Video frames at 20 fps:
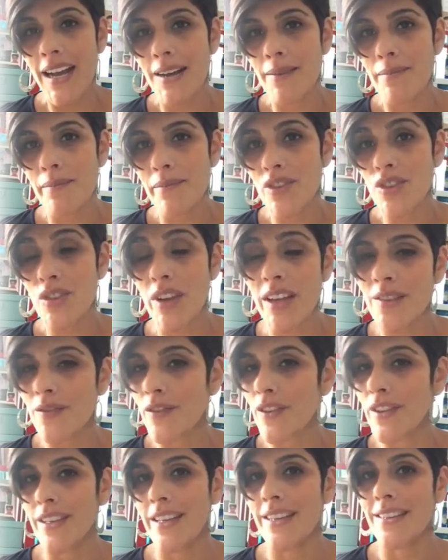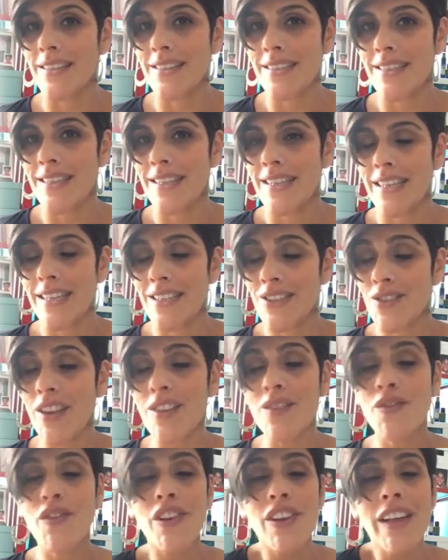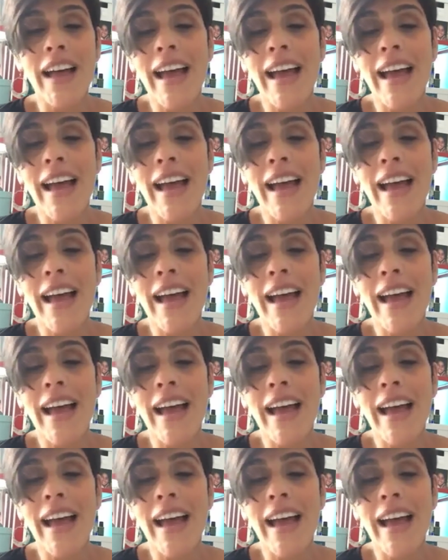stressful and